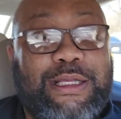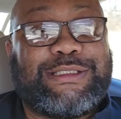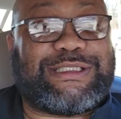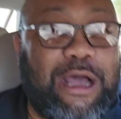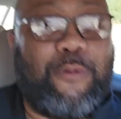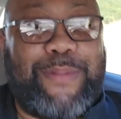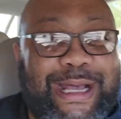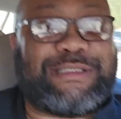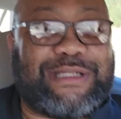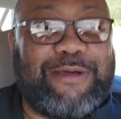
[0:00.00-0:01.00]
So
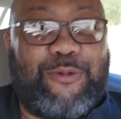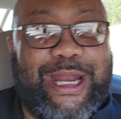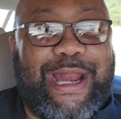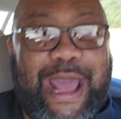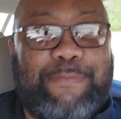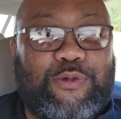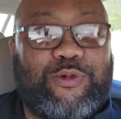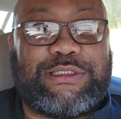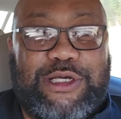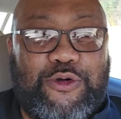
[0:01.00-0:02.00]
basically what had happened
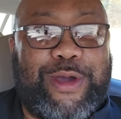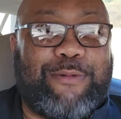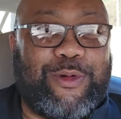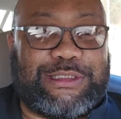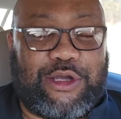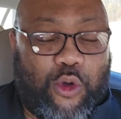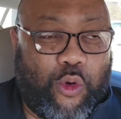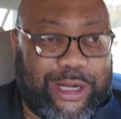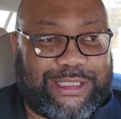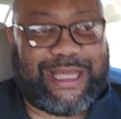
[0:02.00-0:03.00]
was Goo had went to
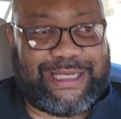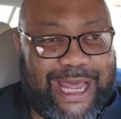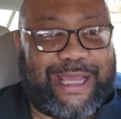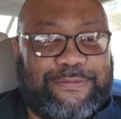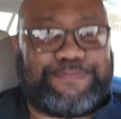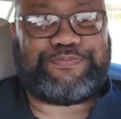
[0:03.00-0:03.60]
court that day.